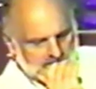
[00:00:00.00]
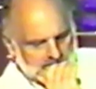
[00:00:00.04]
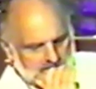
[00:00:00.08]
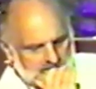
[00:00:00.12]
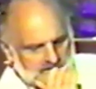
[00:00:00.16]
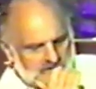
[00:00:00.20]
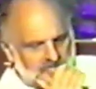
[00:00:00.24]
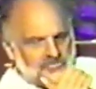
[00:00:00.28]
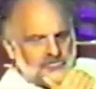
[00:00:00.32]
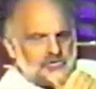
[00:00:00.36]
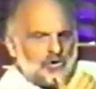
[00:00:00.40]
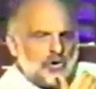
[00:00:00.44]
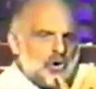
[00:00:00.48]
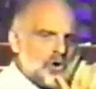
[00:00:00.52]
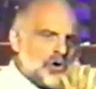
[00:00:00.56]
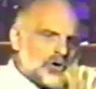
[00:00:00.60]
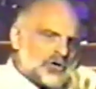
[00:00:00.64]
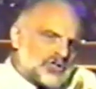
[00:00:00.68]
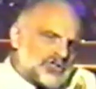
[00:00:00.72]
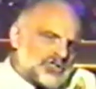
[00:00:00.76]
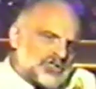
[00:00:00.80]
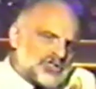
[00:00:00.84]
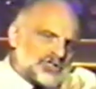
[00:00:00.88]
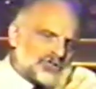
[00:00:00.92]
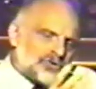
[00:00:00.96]
The
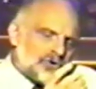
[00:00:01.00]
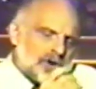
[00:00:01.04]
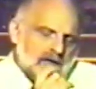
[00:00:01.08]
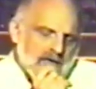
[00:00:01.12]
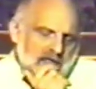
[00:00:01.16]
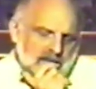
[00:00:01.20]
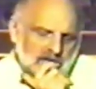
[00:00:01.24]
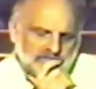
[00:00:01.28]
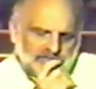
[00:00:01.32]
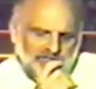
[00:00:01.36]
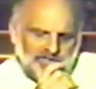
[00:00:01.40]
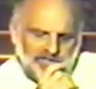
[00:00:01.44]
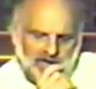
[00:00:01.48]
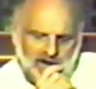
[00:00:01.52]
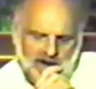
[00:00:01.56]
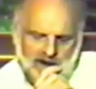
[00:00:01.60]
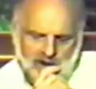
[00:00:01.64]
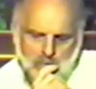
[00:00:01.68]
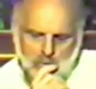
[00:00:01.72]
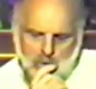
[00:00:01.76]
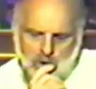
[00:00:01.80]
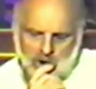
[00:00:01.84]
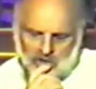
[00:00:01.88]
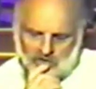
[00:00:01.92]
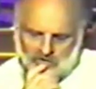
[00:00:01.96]
third strategy I
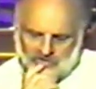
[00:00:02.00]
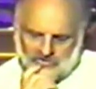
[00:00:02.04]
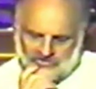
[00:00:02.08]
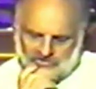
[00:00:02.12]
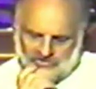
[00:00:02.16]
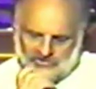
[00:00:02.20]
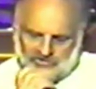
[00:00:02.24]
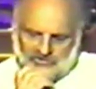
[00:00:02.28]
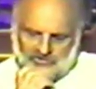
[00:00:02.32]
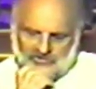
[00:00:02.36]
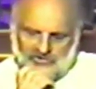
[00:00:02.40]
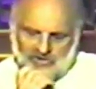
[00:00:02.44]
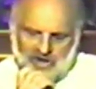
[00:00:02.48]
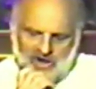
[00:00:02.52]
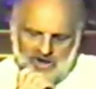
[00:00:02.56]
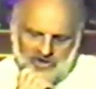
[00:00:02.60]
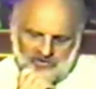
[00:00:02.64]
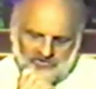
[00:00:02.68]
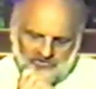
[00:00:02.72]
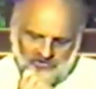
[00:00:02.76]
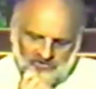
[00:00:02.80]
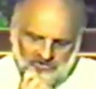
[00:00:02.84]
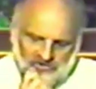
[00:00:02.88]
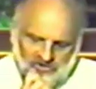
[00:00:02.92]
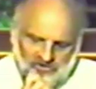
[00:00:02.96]
want to
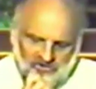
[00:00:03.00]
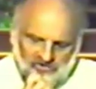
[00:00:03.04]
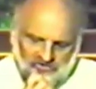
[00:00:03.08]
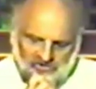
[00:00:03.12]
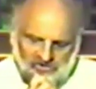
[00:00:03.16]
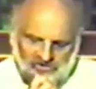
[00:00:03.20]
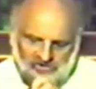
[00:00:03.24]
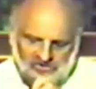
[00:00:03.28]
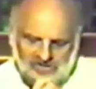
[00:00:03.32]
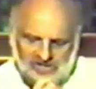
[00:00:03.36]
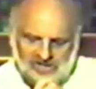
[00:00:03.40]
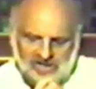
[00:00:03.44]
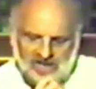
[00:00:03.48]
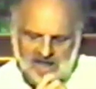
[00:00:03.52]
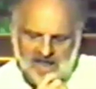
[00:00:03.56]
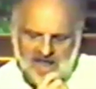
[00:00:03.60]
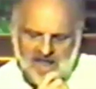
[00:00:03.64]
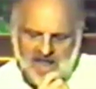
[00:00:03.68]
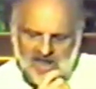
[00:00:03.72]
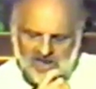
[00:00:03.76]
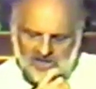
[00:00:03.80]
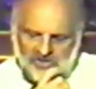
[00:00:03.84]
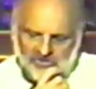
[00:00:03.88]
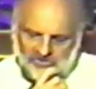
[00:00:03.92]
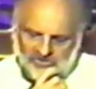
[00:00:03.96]
suggest is in the
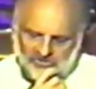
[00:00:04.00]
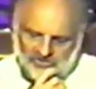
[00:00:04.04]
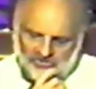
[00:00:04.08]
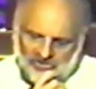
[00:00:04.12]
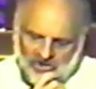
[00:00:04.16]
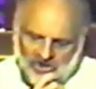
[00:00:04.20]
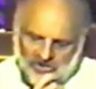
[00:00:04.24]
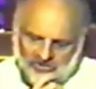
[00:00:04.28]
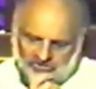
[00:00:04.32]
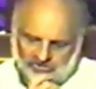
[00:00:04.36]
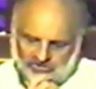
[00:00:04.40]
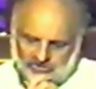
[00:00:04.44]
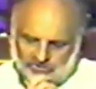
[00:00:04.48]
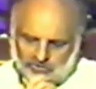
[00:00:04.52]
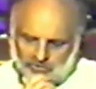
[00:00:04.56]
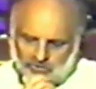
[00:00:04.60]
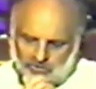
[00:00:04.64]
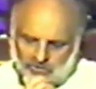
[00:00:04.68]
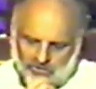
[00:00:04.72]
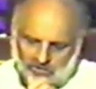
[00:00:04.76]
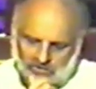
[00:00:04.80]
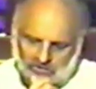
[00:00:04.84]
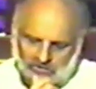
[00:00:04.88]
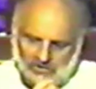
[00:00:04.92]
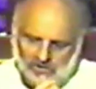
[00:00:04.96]

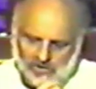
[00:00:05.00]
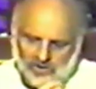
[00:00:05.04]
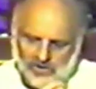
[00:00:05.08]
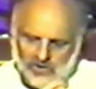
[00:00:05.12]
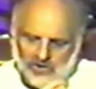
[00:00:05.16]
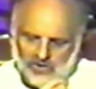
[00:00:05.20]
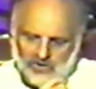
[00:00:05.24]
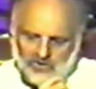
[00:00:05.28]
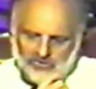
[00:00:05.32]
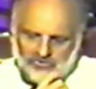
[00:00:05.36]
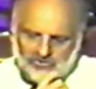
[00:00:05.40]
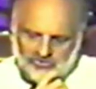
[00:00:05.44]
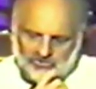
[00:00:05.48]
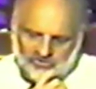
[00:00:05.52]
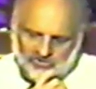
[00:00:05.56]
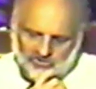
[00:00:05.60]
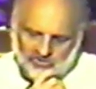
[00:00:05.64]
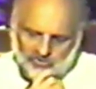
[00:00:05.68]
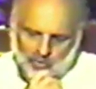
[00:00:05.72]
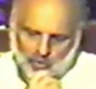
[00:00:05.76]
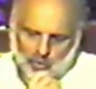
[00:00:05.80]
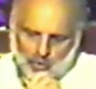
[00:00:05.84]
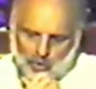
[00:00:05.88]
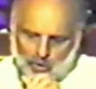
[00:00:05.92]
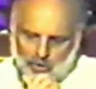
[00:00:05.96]
ancestral
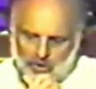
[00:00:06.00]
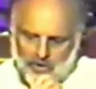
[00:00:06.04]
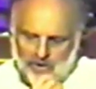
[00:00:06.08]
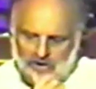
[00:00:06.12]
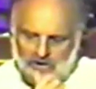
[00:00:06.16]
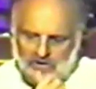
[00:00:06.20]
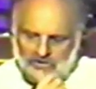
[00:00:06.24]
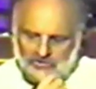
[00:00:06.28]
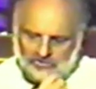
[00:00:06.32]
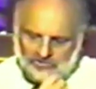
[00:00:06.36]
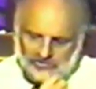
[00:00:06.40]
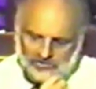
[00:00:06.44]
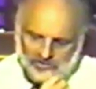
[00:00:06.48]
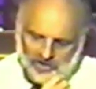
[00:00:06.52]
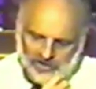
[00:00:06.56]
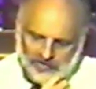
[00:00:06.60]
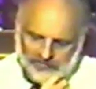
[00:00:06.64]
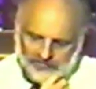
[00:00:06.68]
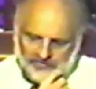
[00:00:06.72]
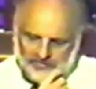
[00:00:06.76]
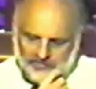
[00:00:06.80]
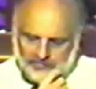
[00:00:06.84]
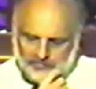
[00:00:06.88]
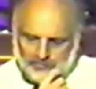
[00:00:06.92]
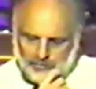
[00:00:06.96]
stories
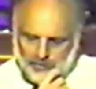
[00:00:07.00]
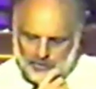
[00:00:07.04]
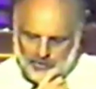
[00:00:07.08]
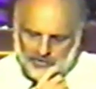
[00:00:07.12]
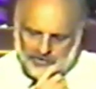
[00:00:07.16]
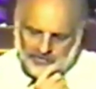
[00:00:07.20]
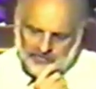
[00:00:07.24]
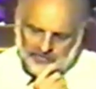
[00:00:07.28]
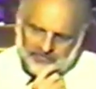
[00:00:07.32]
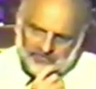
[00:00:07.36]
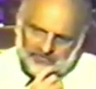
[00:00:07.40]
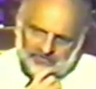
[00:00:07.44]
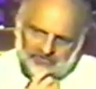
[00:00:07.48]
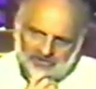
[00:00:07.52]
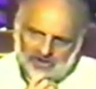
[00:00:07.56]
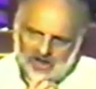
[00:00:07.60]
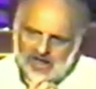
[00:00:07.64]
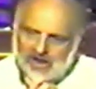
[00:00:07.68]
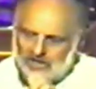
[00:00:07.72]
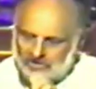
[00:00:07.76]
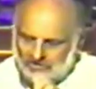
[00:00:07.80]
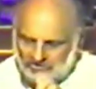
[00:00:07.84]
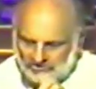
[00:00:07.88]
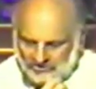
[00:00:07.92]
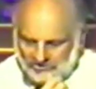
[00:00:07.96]
of the book of
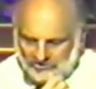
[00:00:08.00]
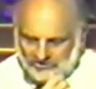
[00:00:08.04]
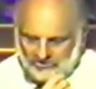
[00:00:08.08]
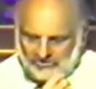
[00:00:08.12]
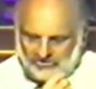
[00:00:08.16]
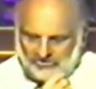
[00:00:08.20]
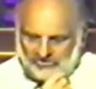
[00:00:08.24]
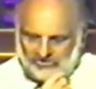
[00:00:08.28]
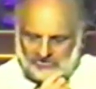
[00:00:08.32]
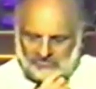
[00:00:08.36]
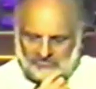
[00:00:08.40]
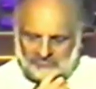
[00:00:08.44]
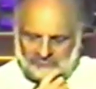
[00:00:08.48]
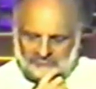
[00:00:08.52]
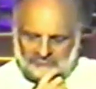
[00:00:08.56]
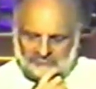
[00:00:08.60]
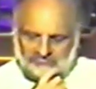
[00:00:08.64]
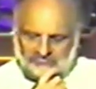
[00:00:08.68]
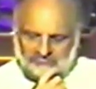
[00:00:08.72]
Genesis,